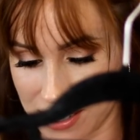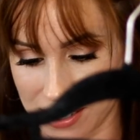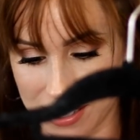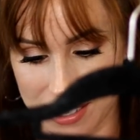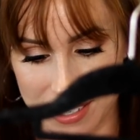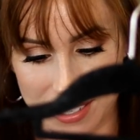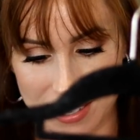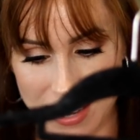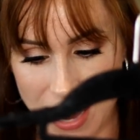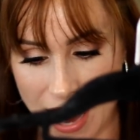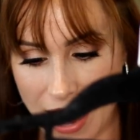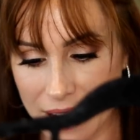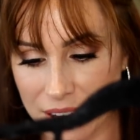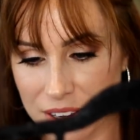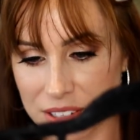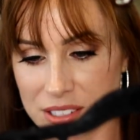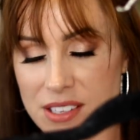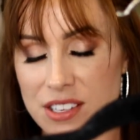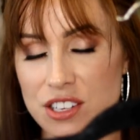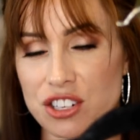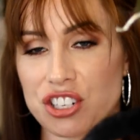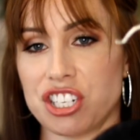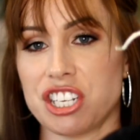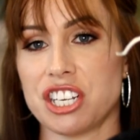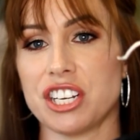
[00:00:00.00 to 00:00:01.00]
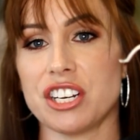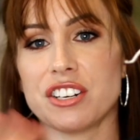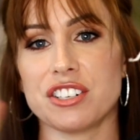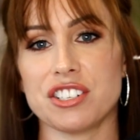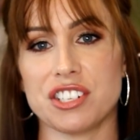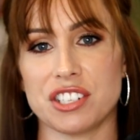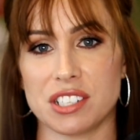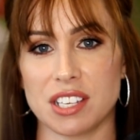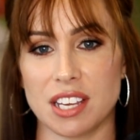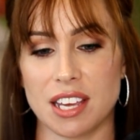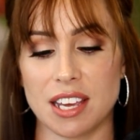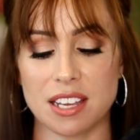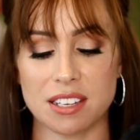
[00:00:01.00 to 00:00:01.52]
The styles this year,
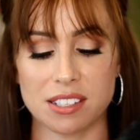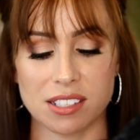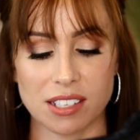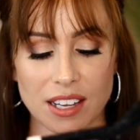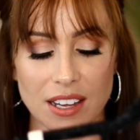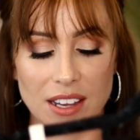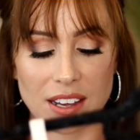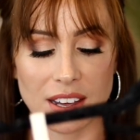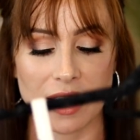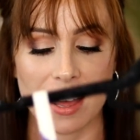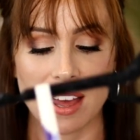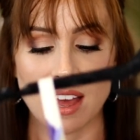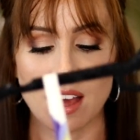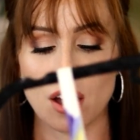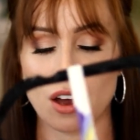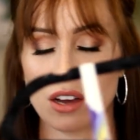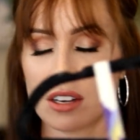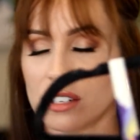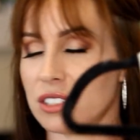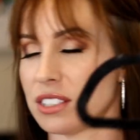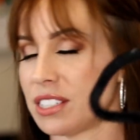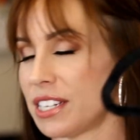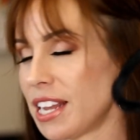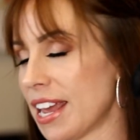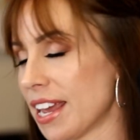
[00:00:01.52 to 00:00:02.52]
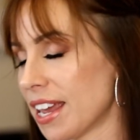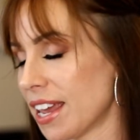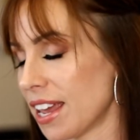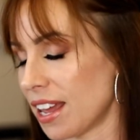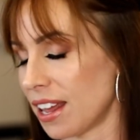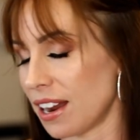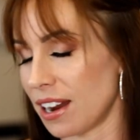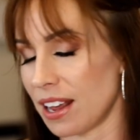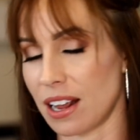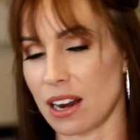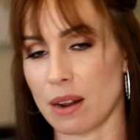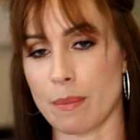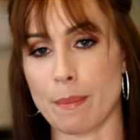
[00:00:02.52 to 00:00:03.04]
just easy, take
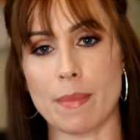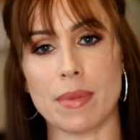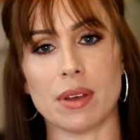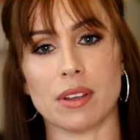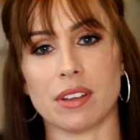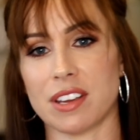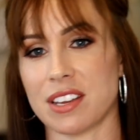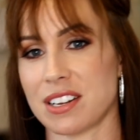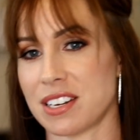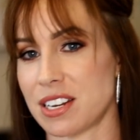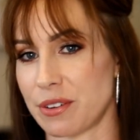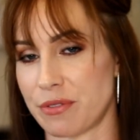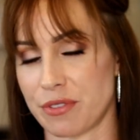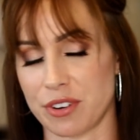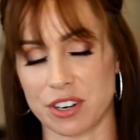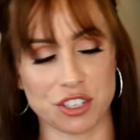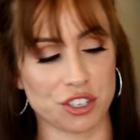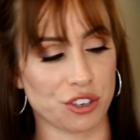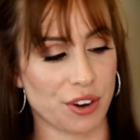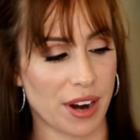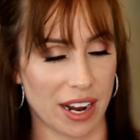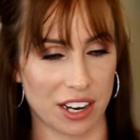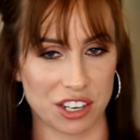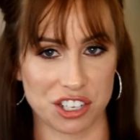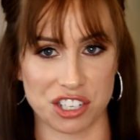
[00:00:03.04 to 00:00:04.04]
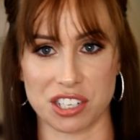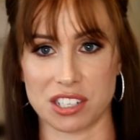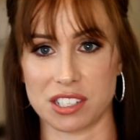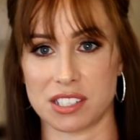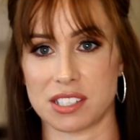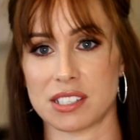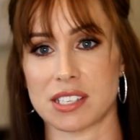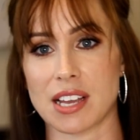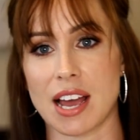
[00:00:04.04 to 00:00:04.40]
it in a million different directions.